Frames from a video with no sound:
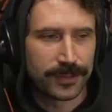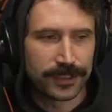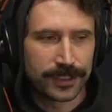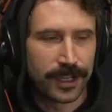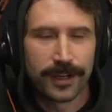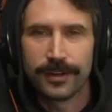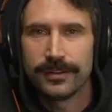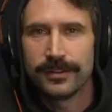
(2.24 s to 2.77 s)
of your
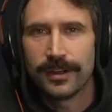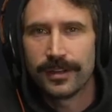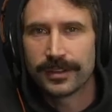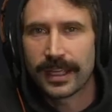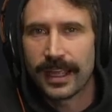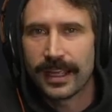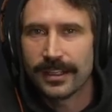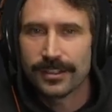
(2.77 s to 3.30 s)
code,
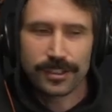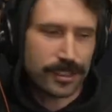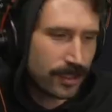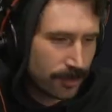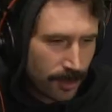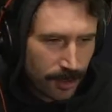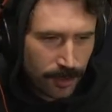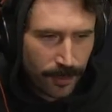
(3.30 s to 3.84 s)
okay? Just
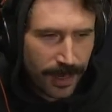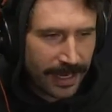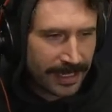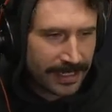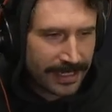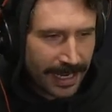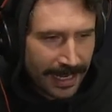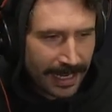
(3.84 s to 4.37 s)
throw it away.
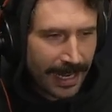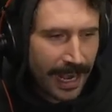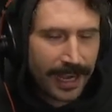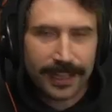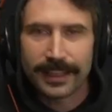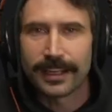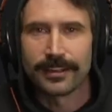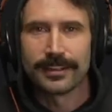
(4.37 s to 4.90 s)
Get it out
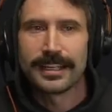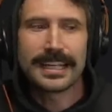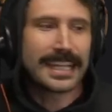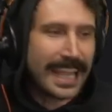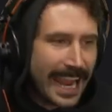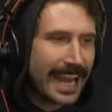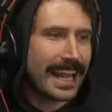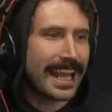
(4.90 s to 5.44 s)
of there.
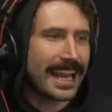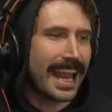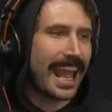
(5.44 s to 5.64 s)
Get it